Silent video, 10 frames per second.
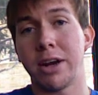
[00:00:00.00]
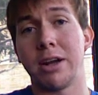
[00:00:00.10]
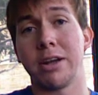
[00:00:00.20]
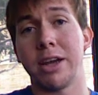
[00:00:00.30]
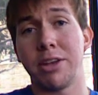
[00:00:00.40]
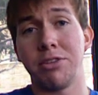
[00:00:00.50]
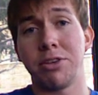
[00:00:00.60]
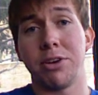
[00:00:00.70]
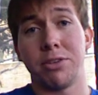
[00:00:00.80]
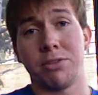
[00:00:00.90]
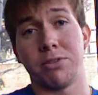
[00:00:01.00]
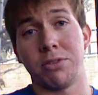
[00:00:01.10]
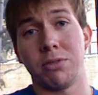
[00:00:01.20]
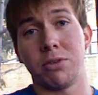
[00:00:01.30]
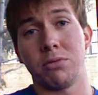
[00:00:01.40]
Lung cancer
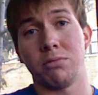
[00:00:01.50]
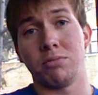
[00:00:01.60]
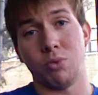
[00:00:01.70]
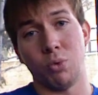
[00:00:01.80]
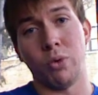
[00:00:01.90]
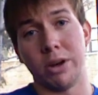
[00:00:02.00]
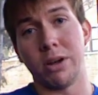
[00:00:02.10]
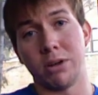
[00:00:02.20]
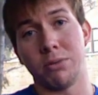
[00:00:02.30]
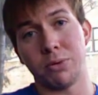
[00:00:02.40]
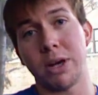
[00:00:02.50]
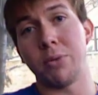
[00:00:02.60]
is really